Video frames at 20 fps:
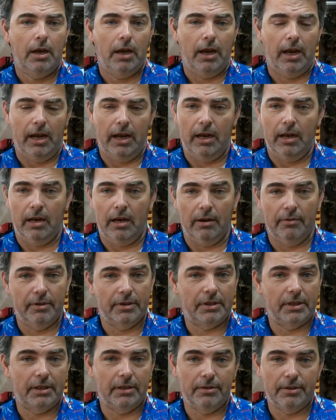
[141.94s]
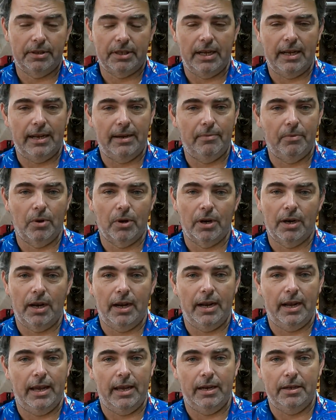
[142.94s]
And every single time where
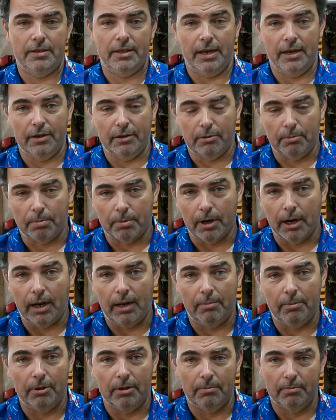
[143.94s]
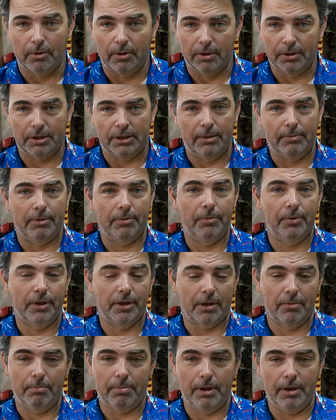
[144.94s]
I had a technical problem or something with a
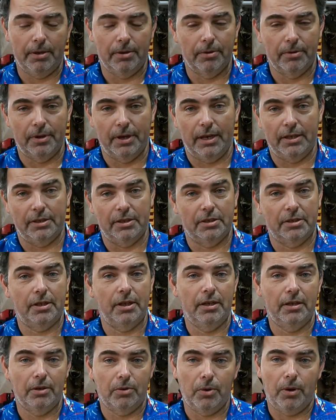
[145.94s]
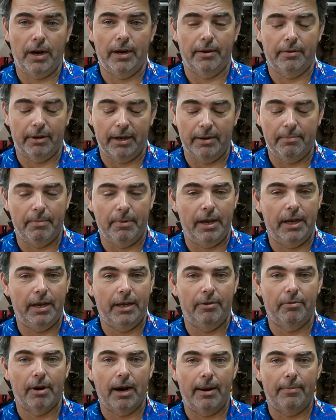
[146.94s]
computer that I just couldn't quite get my
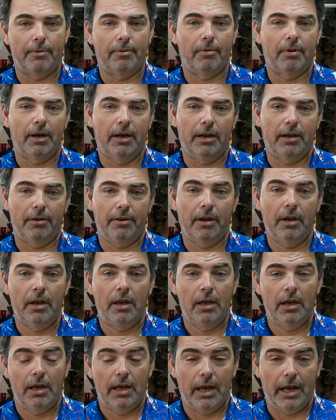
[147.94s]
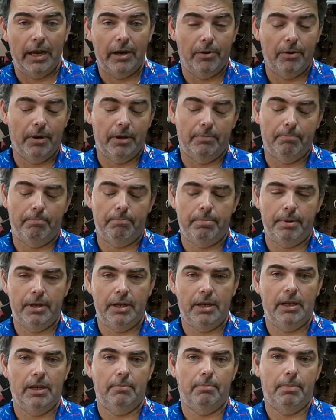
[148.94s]
head wrapped around, I owe a
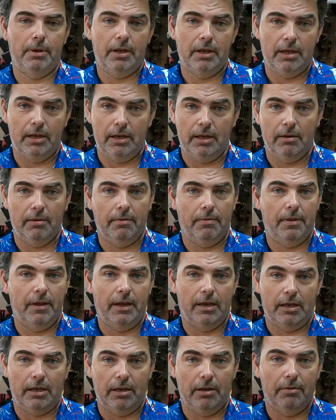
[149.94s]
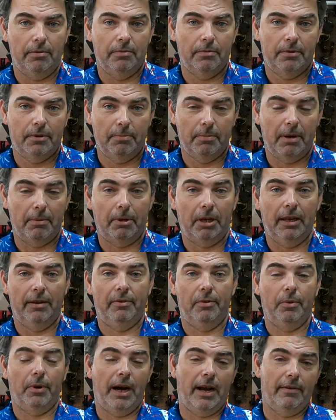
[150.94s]
big, big thank you to my
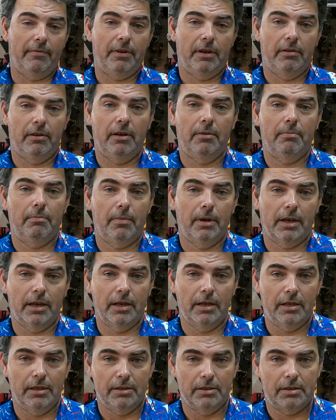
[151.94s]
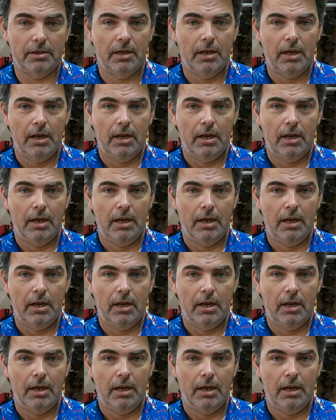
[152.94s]
beloved wife unit, because